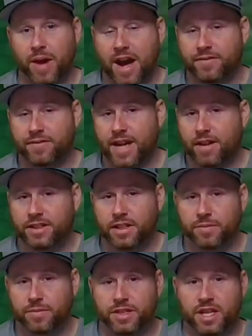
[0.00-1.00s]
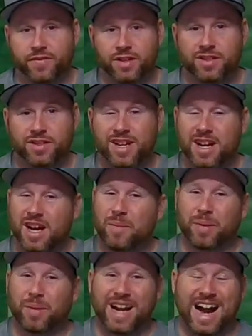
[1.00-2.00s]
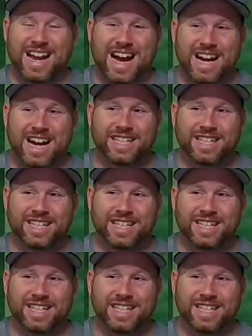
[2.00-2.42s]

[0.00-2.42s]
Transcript: have talented receivers. But I